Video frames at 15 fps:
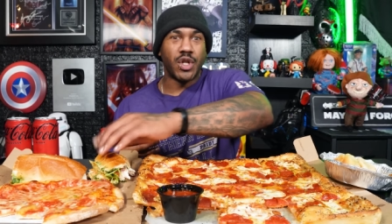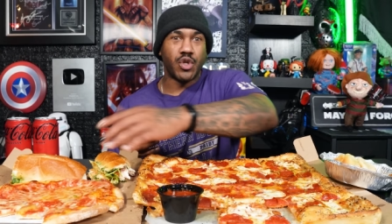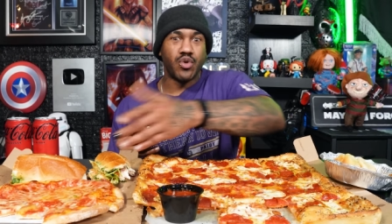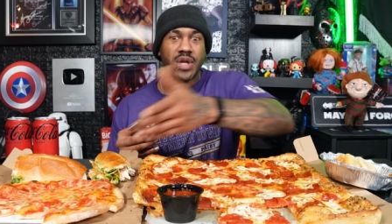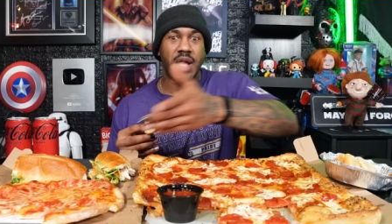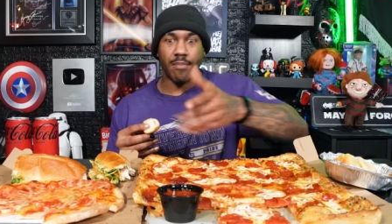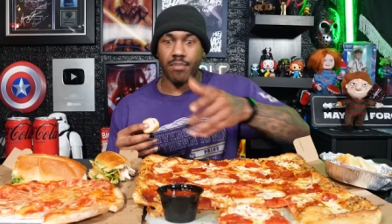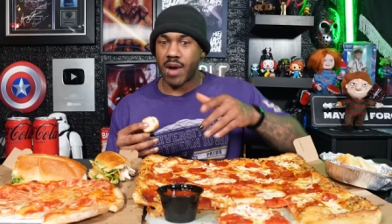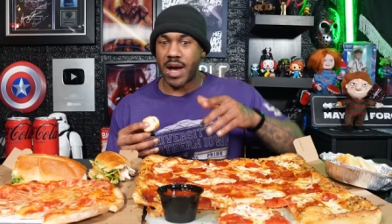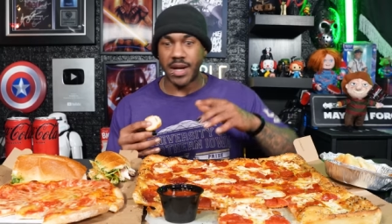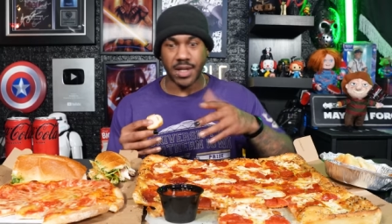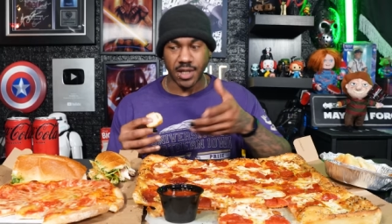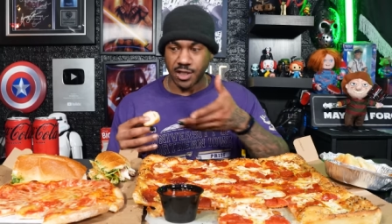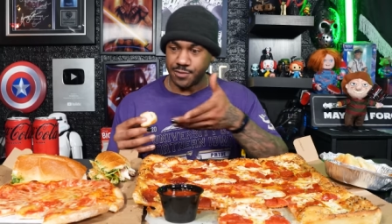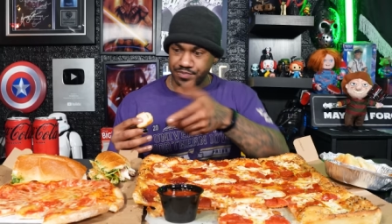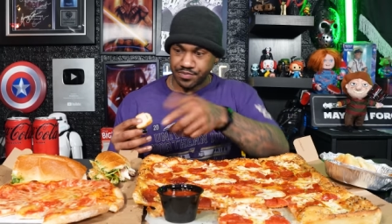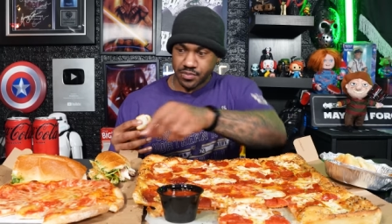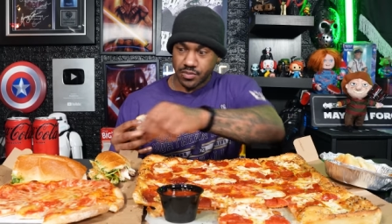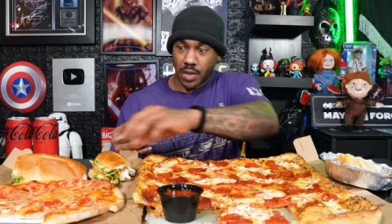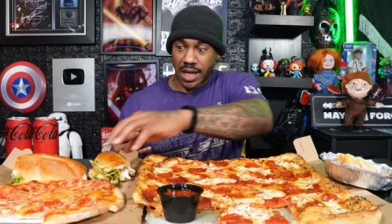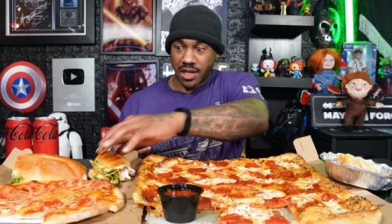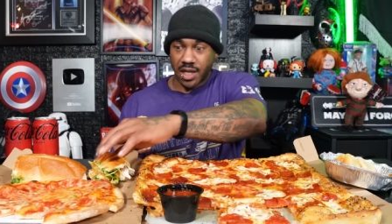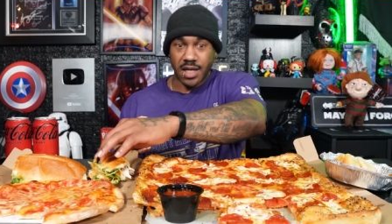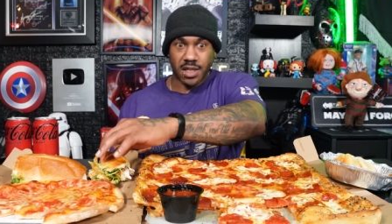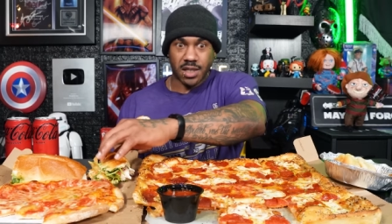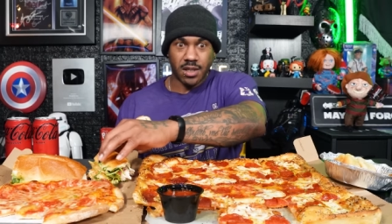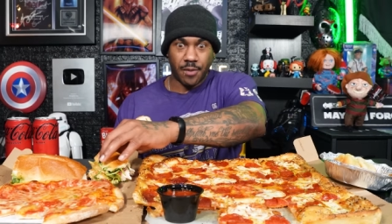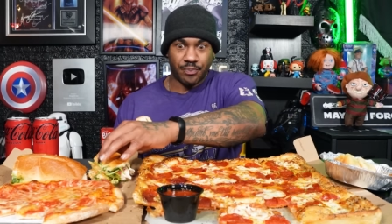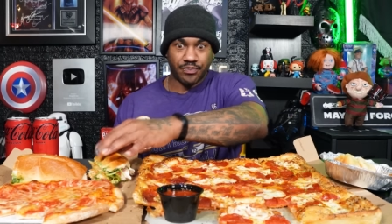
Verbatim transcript: you get bread like this,